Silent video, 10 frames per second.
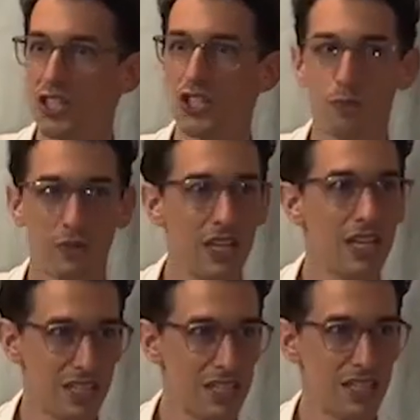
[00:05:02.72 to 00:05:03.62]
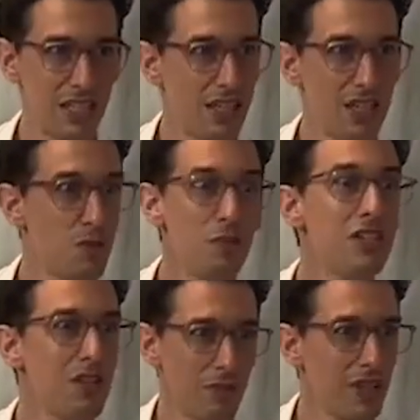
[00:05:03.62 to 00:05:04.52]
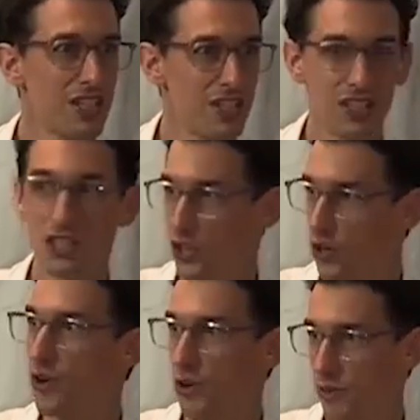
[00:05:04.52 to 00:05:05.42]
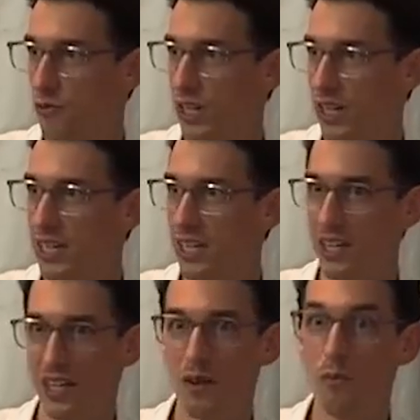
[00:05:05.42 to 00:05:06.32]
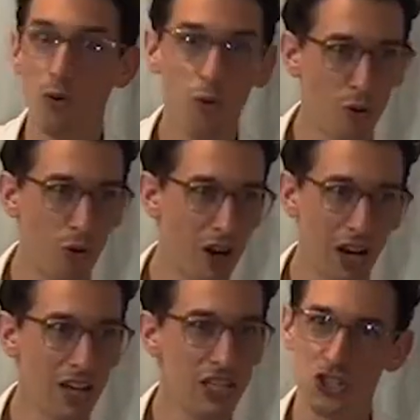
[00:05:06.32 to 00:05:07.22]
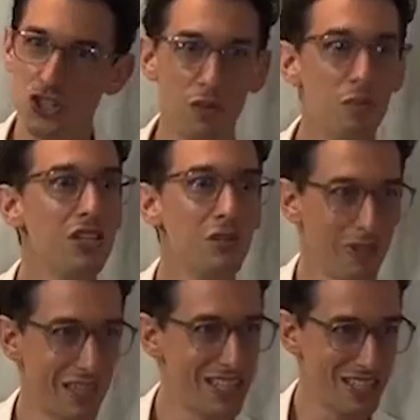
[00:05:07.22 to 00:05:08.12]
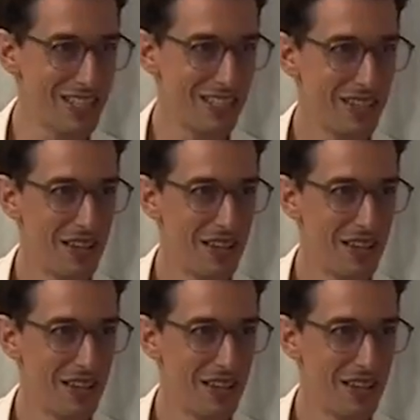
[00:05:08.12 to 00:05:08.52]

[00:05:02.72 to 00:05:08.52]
this place is a meeting place, this earth really, Bhuloka, is just a meeting place.